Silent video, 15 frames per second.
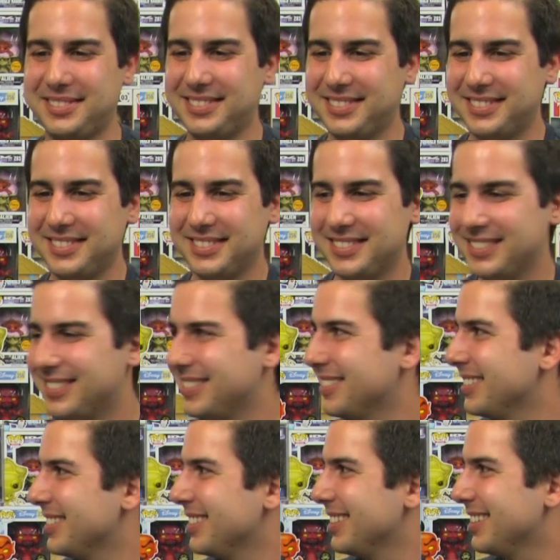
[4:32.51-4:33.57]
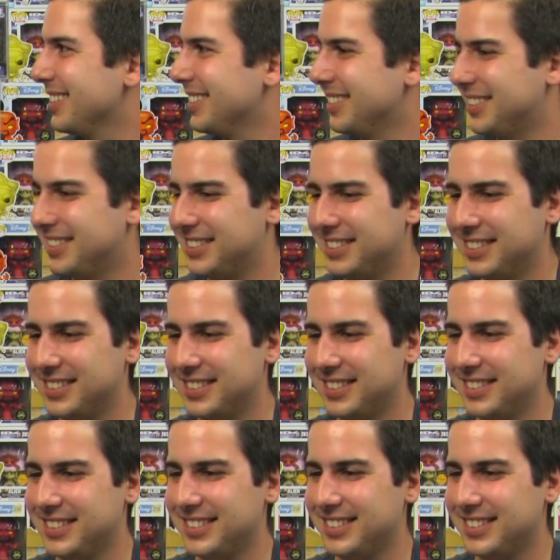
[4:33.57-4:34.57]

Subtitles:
This person isn't speaking.